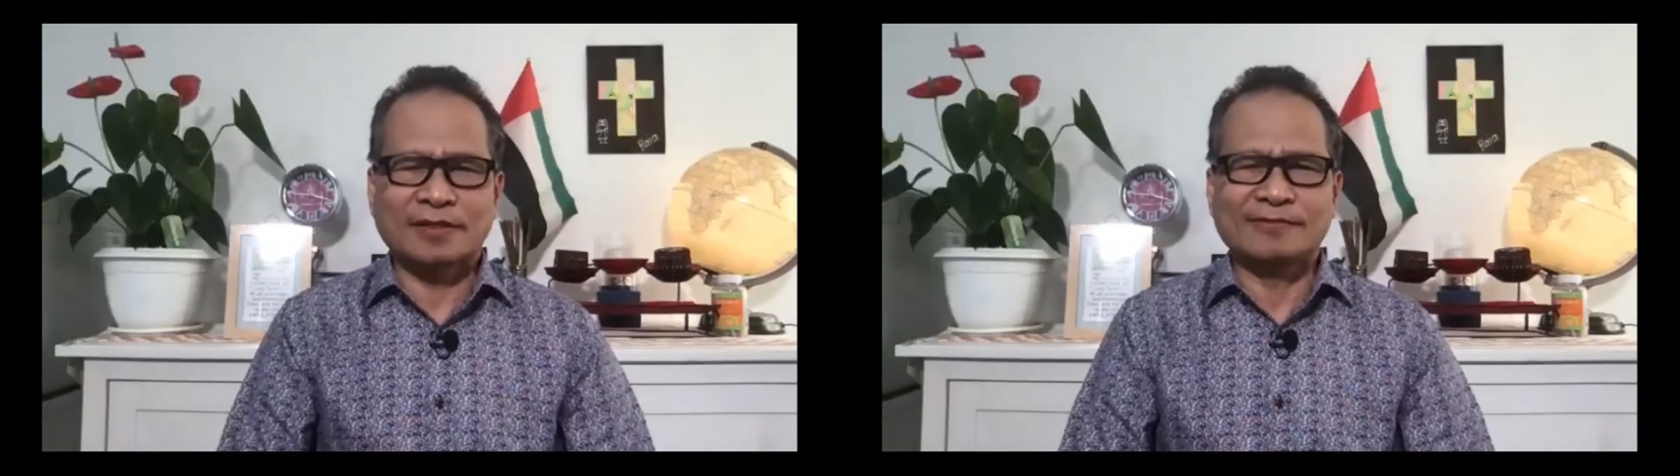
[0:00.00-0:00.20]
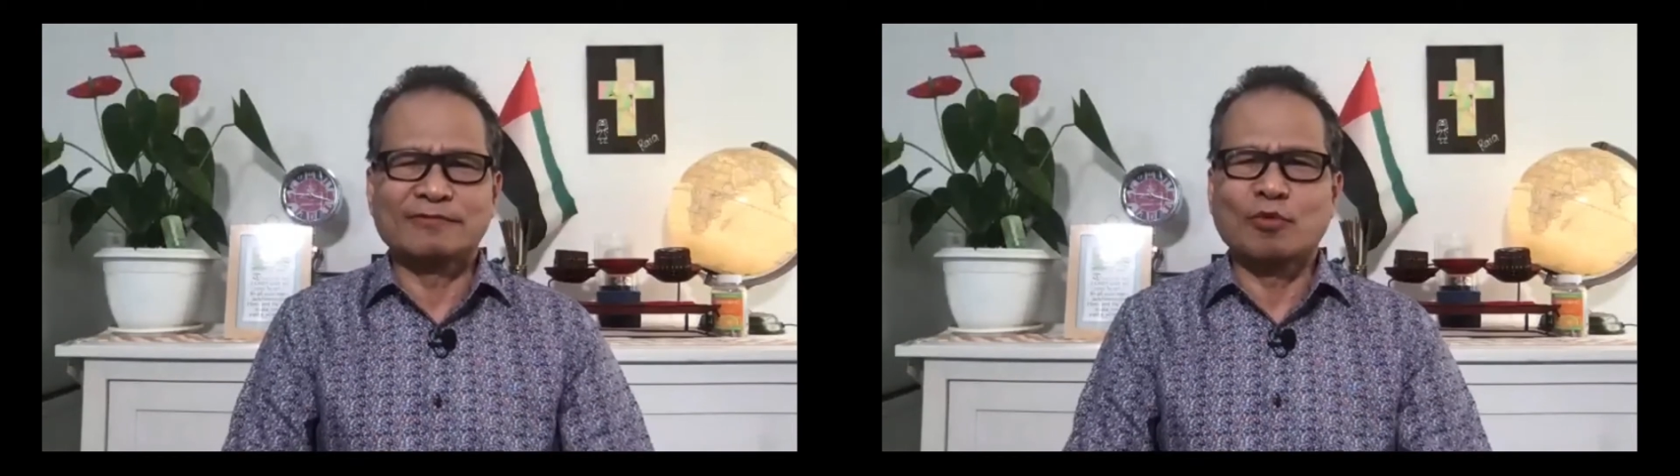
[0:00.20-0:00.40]

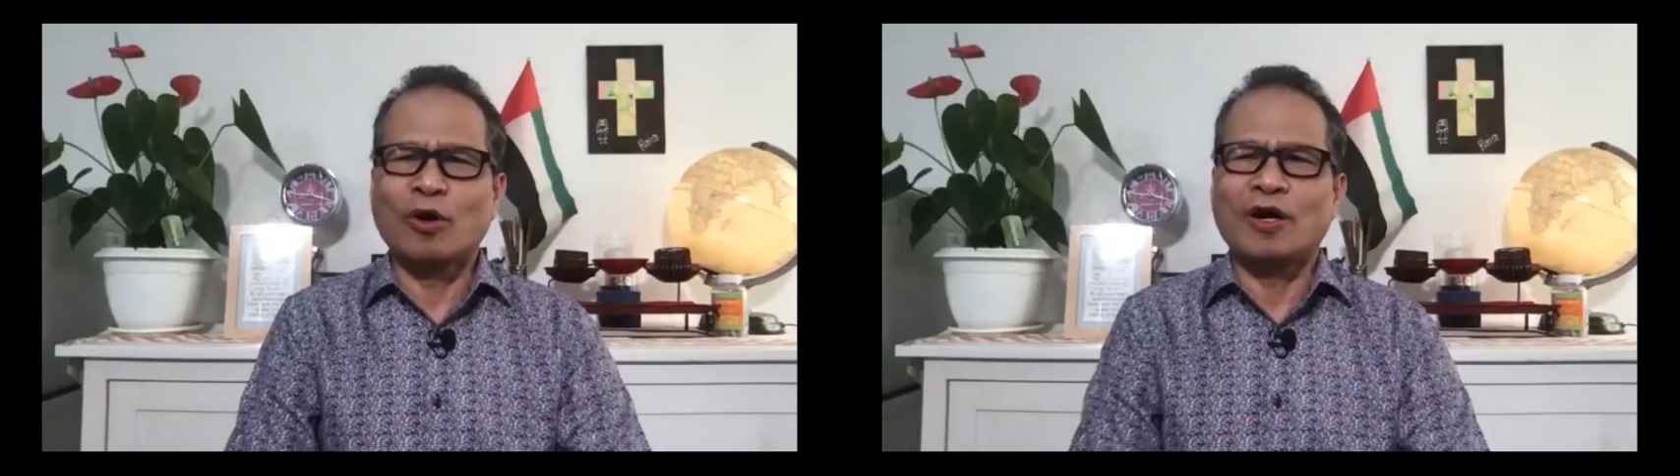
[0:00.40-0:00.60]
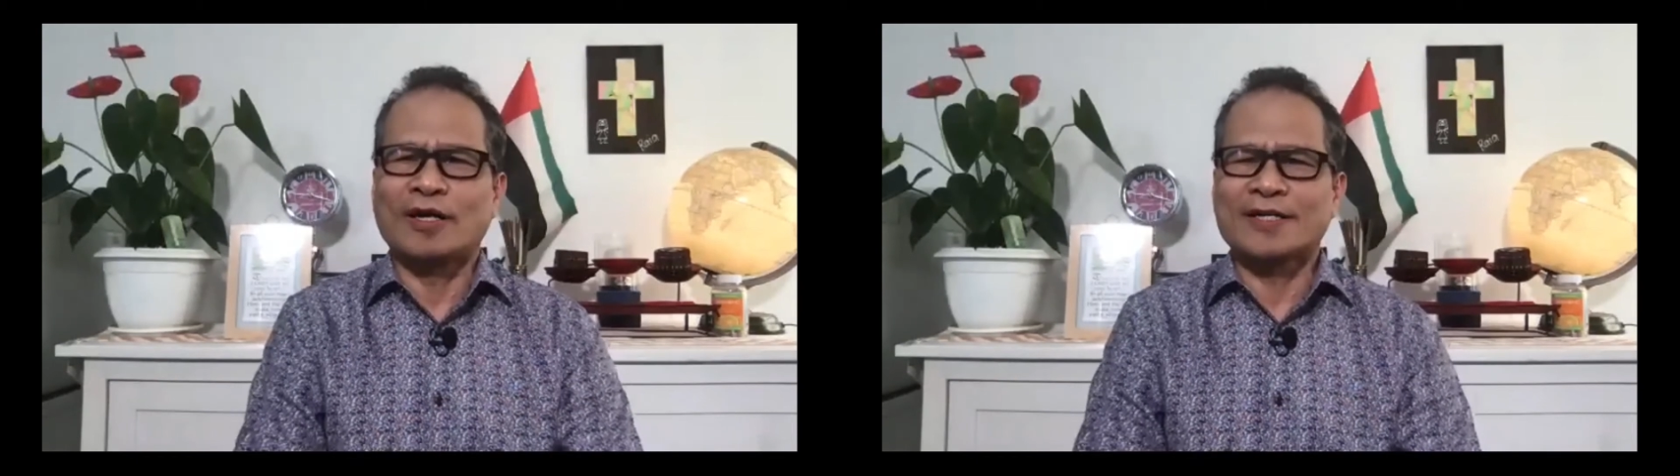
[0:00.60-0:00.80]
of
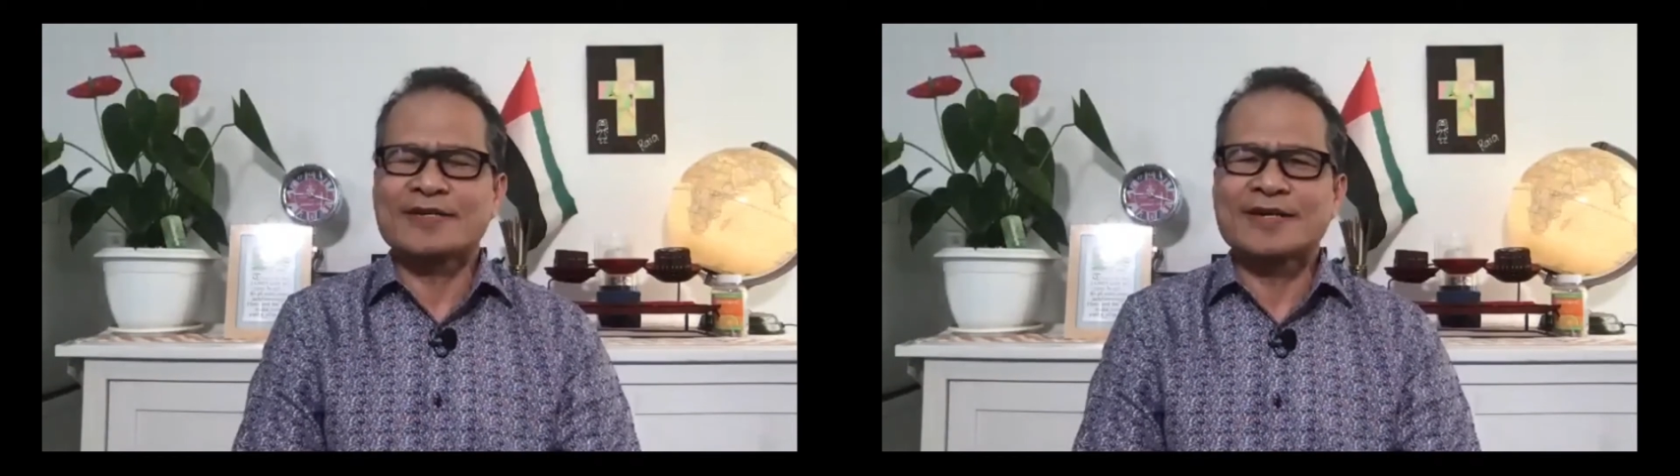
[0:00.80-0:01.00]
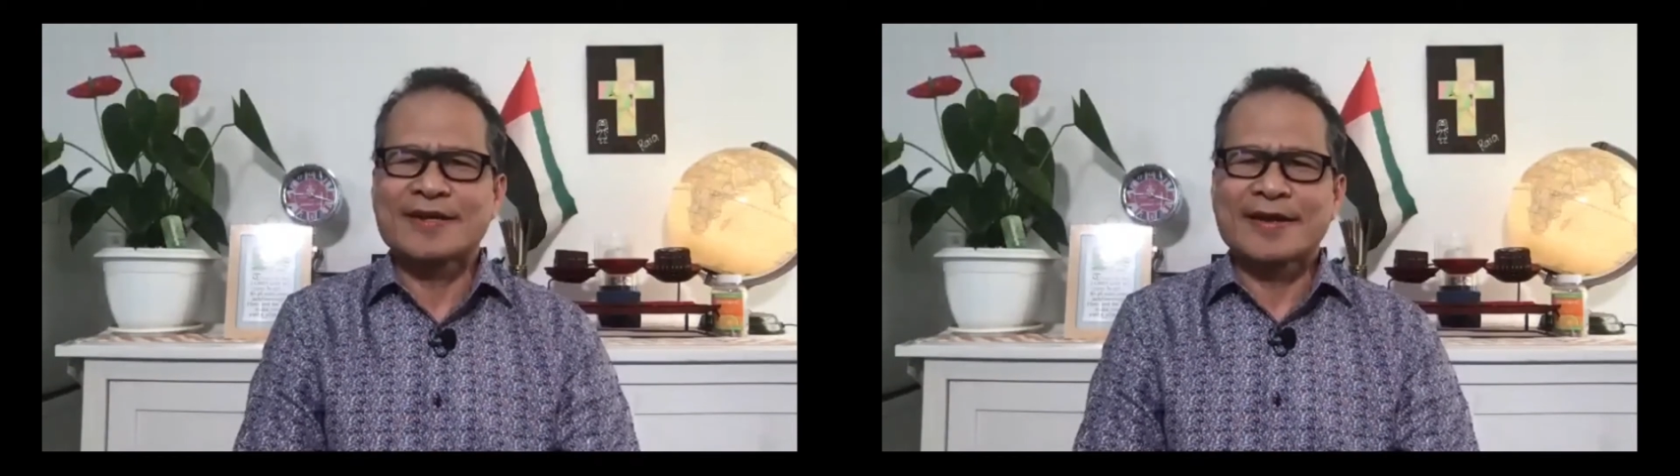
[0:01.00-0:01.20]

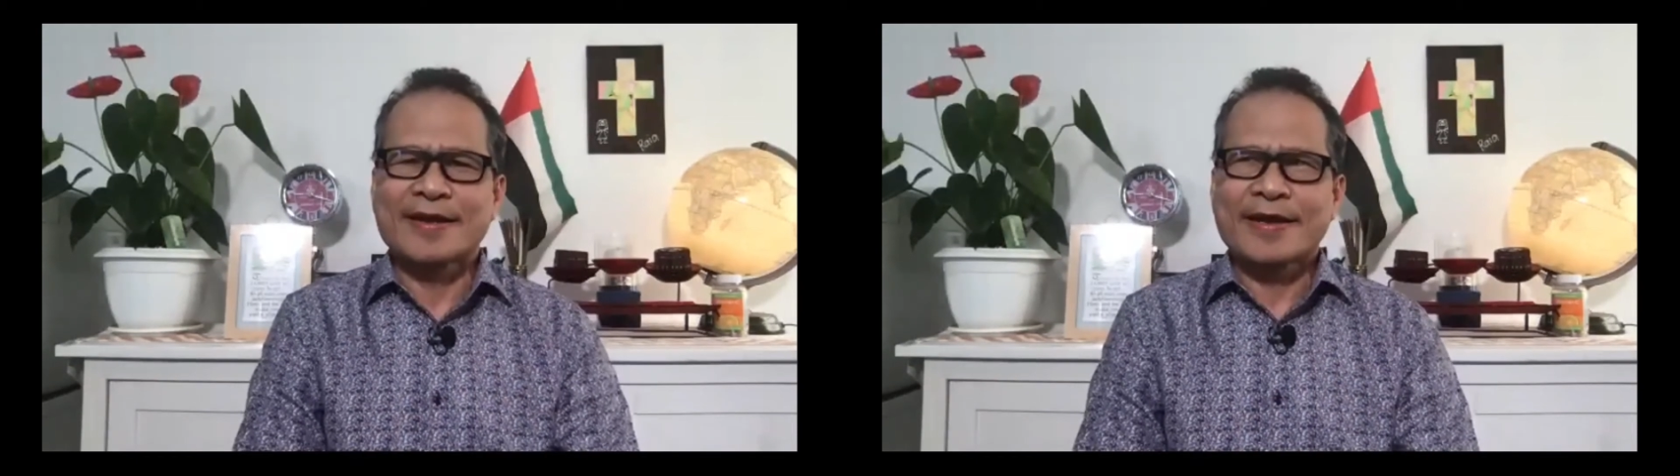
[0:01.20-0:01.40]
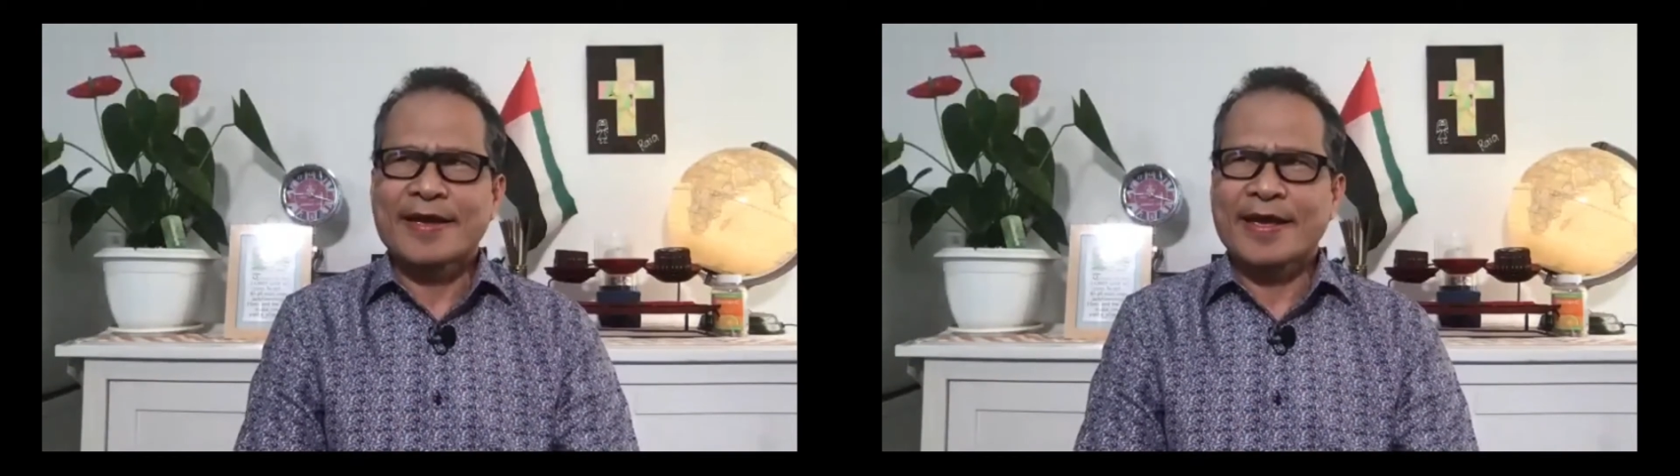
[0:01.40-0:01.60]
war,
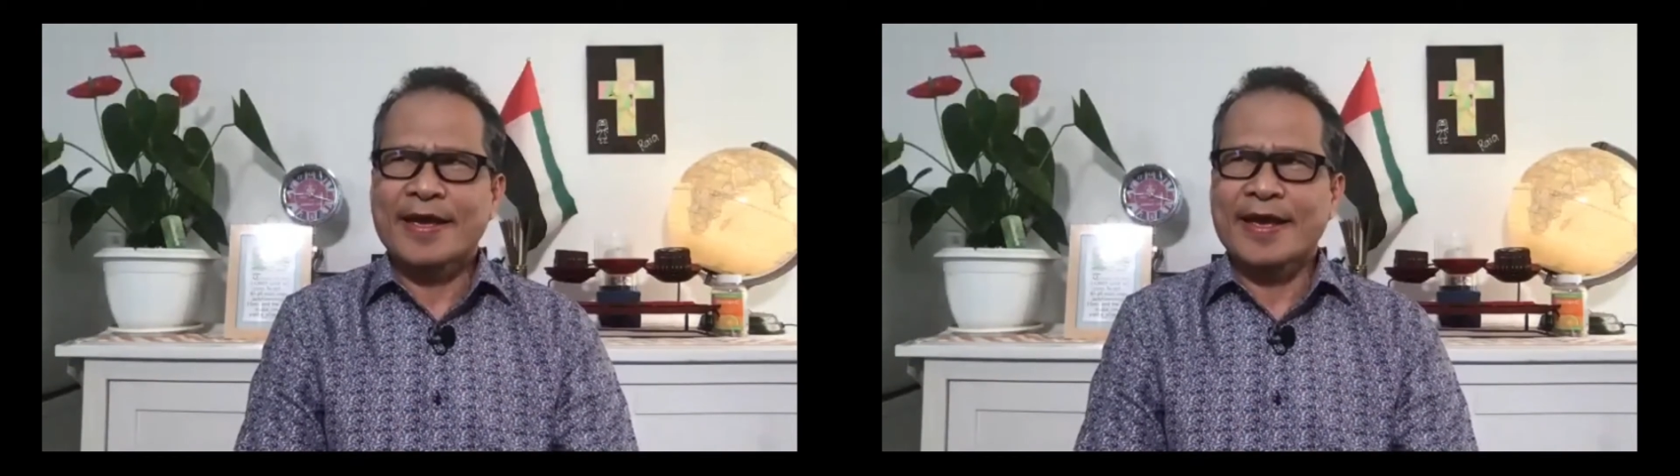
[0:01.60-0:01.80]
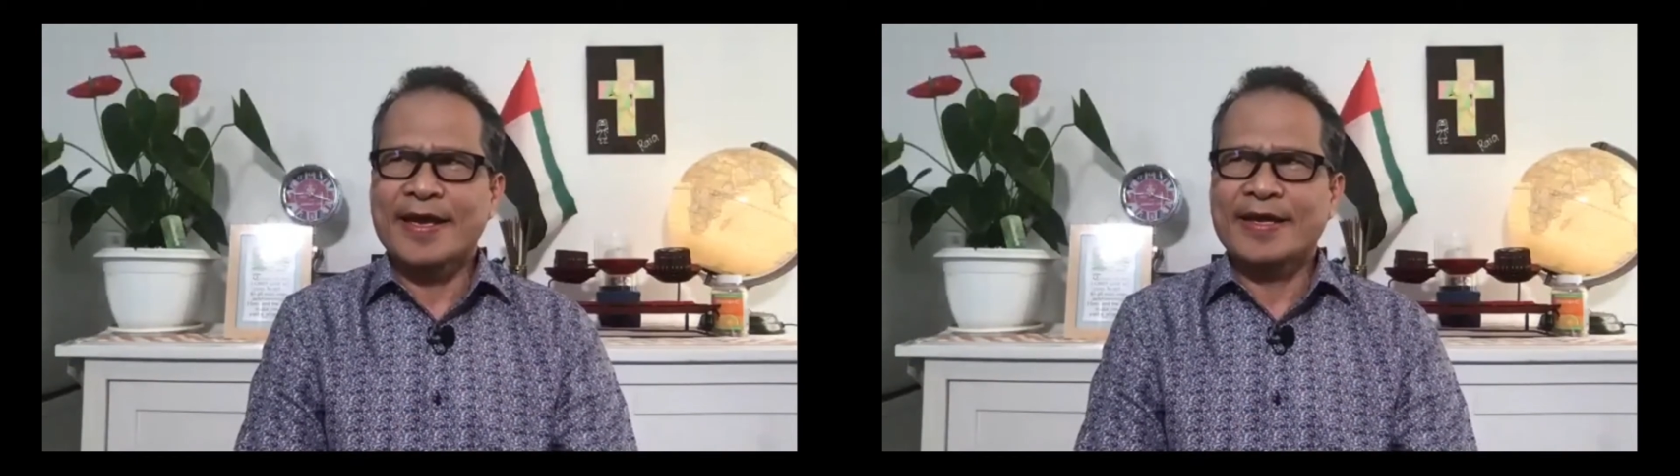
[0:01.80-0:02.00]

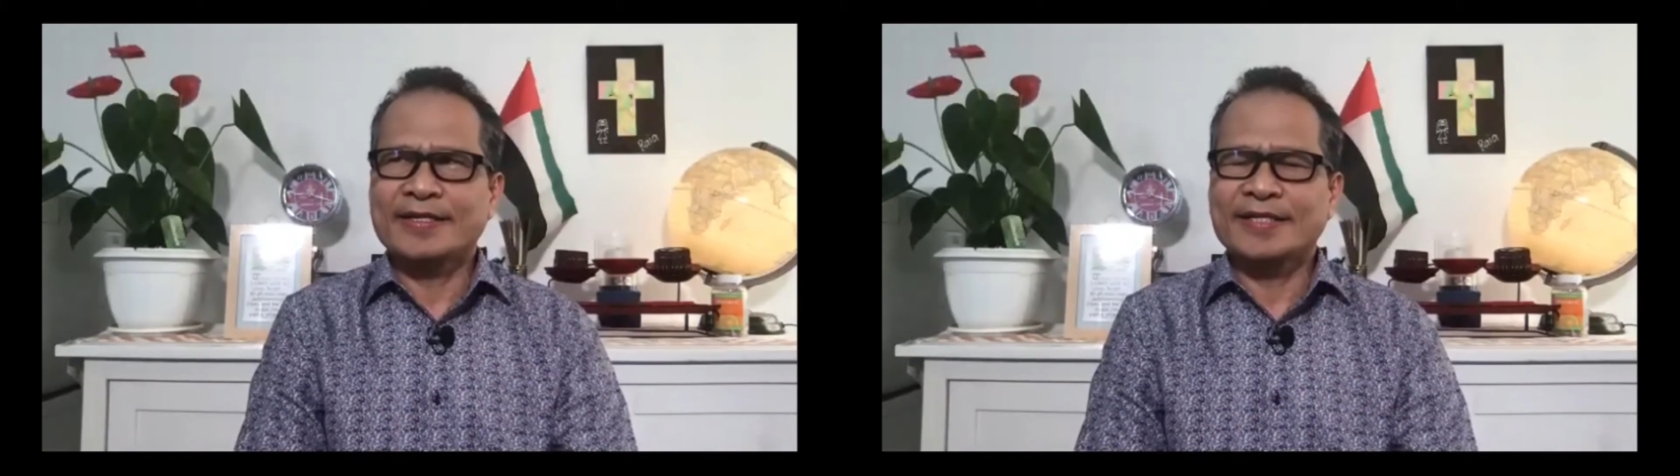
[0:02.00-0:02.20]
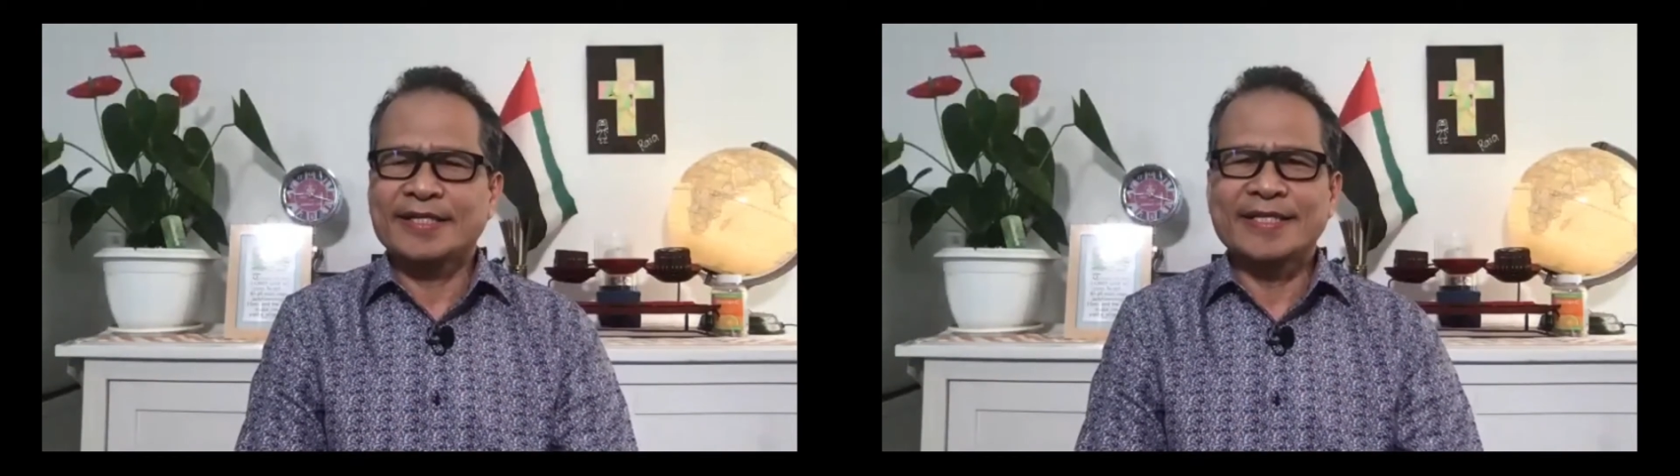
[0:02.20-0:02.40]
and he